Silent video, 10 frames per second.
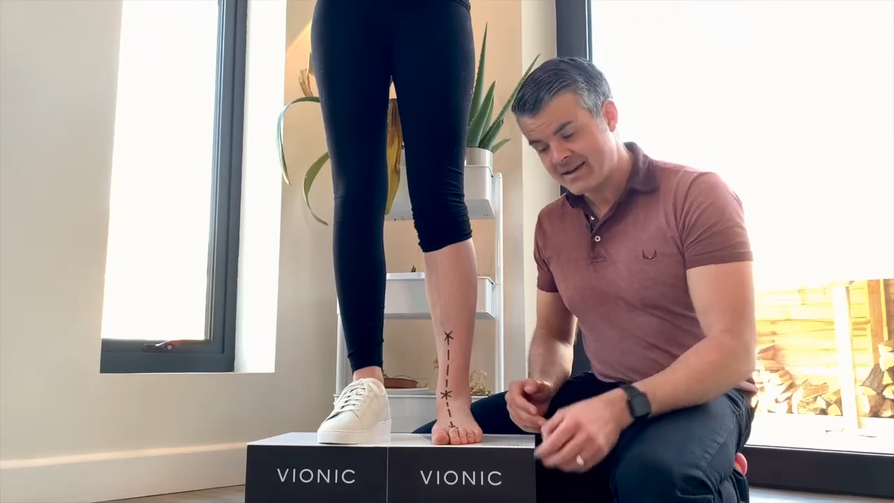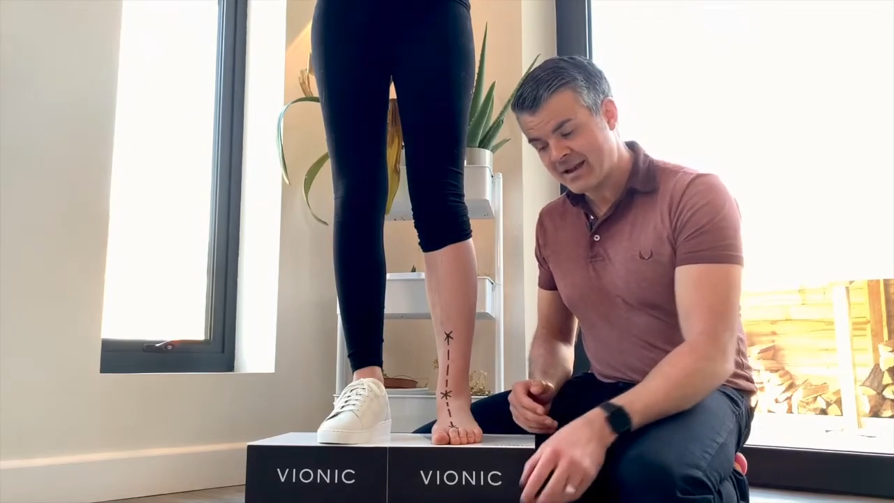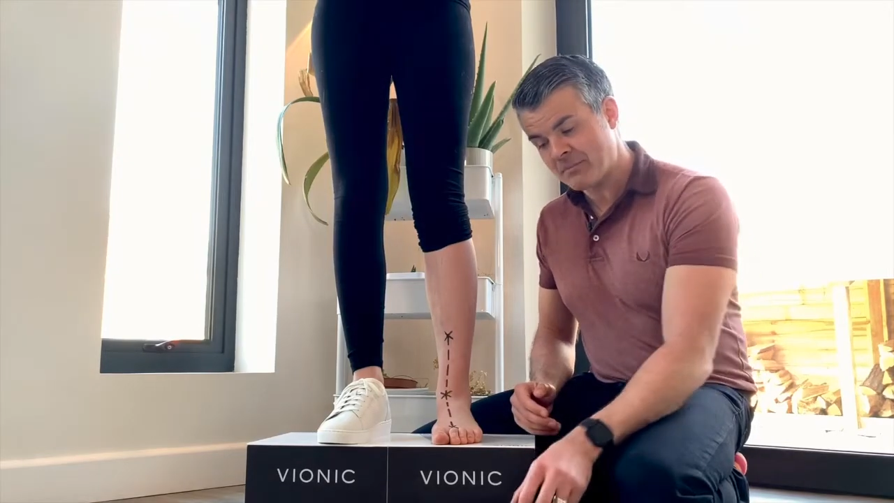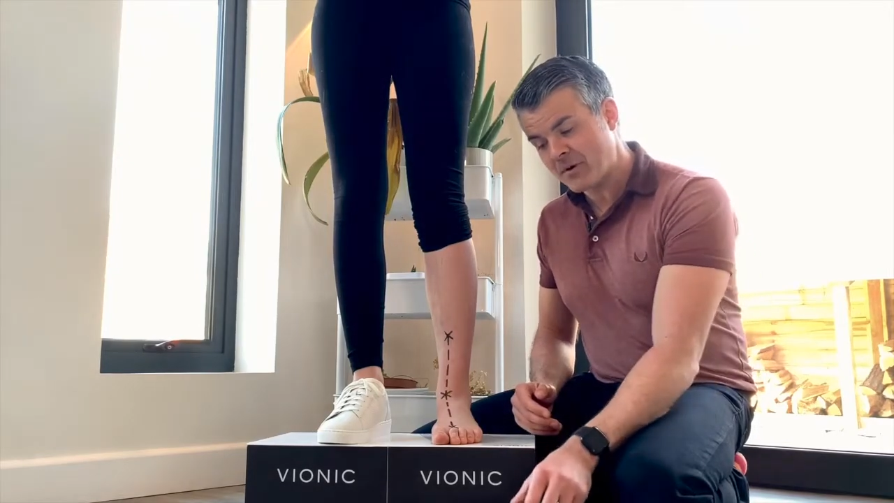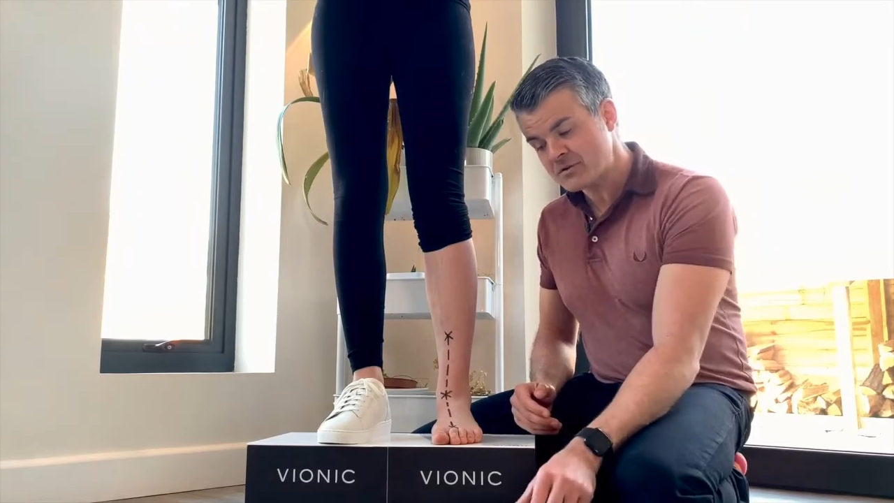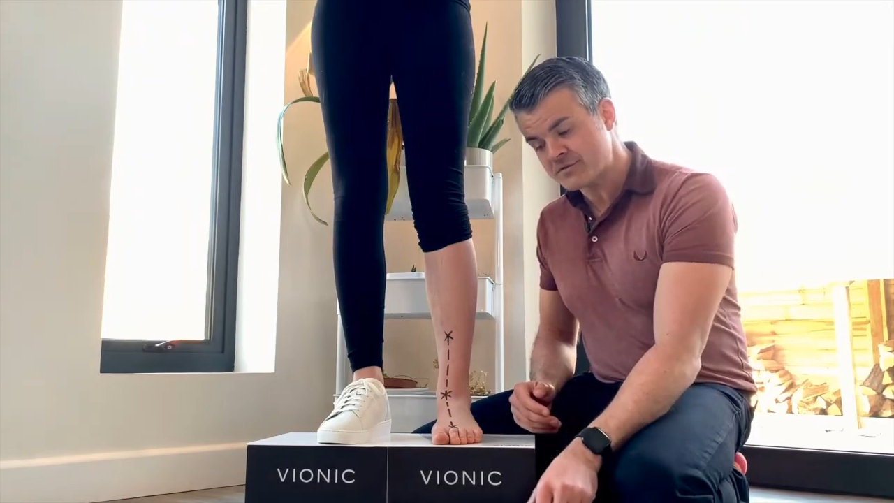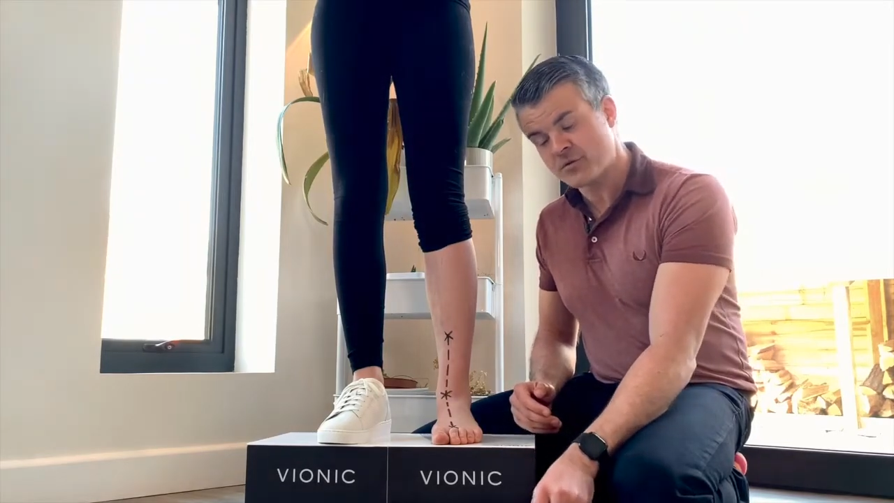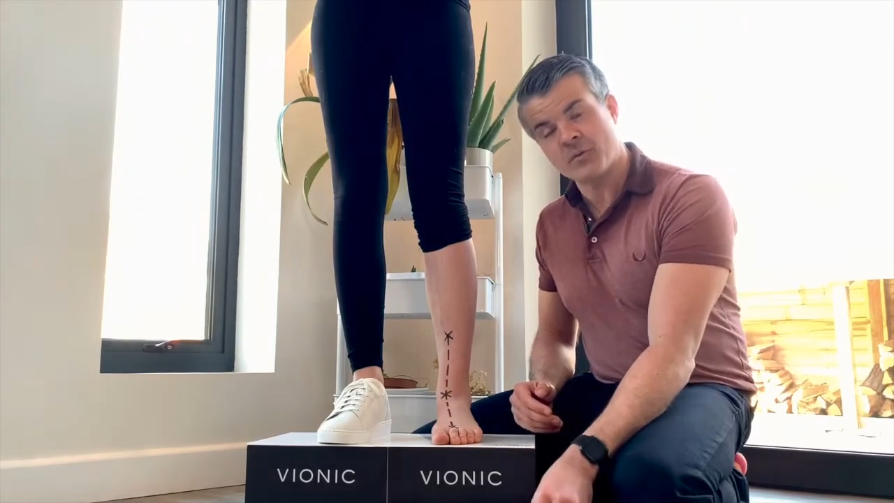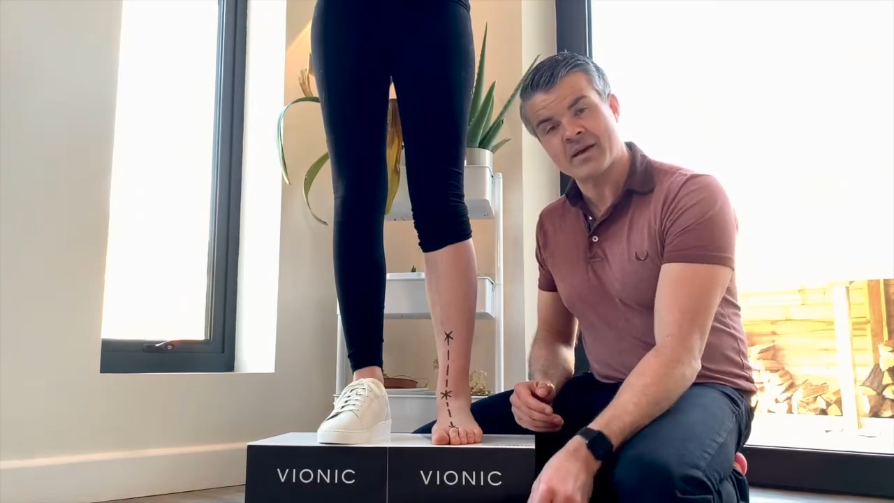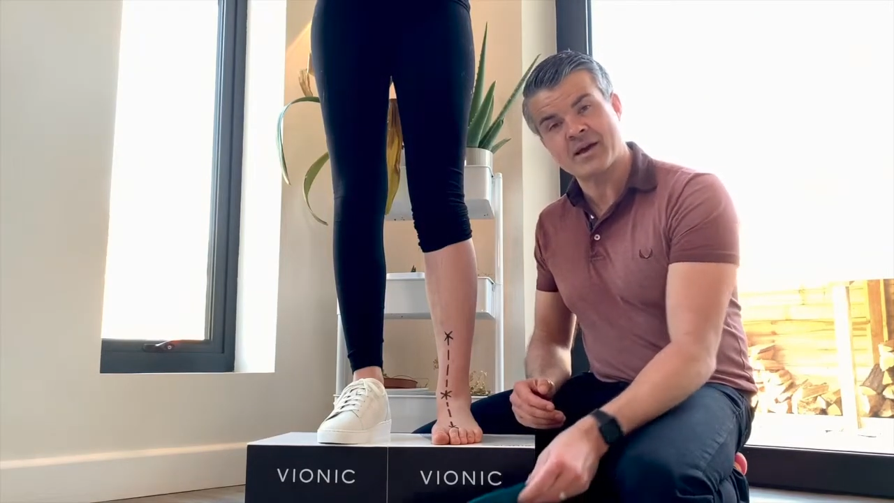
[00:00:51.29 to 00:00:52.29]
Now, most
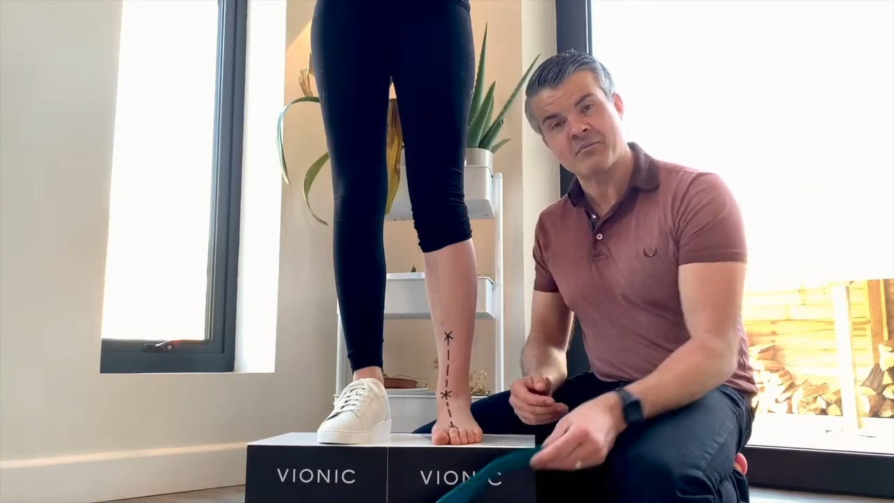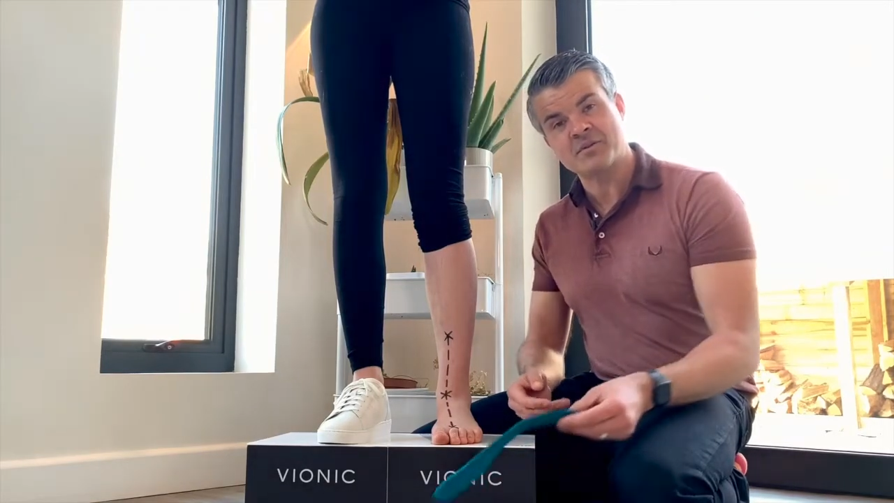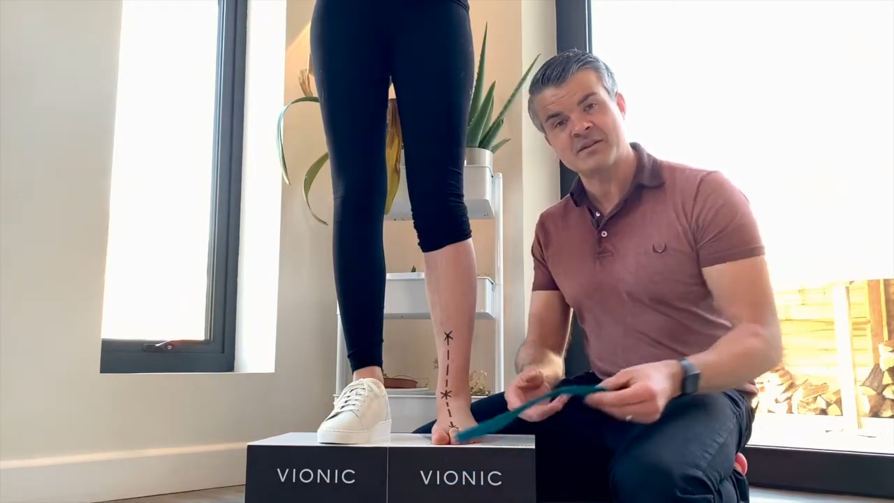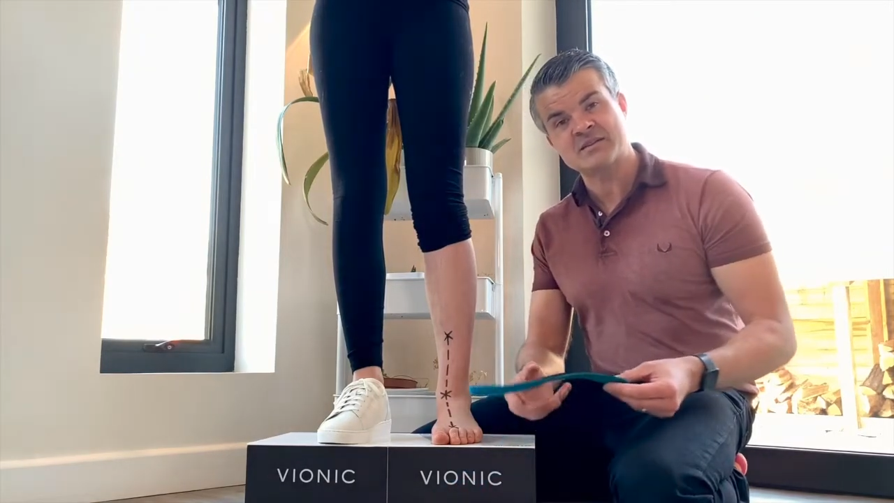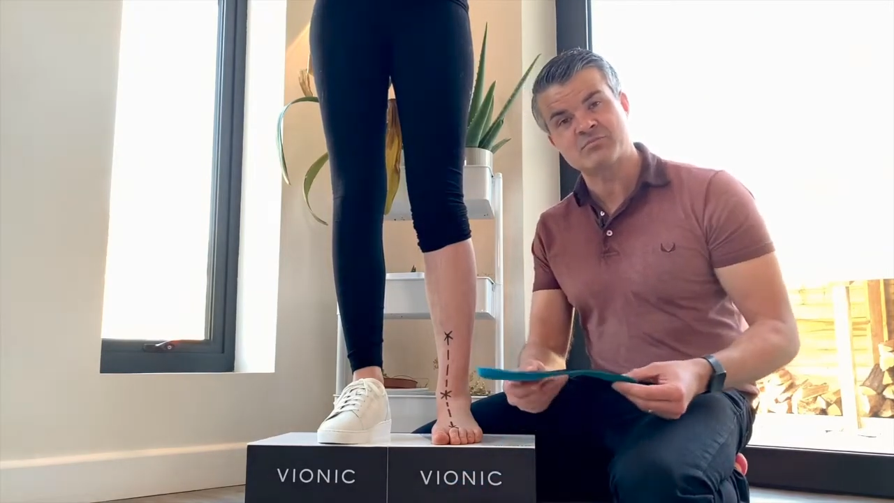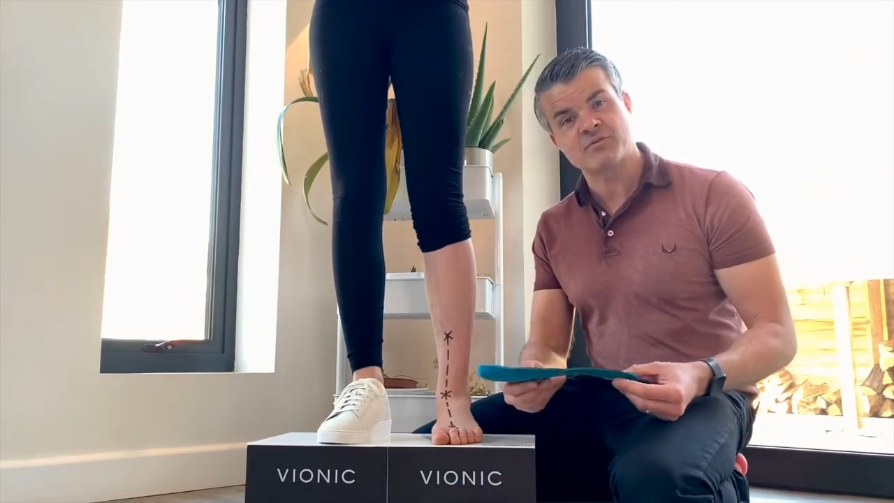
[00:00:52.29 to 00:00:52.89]
footwear companies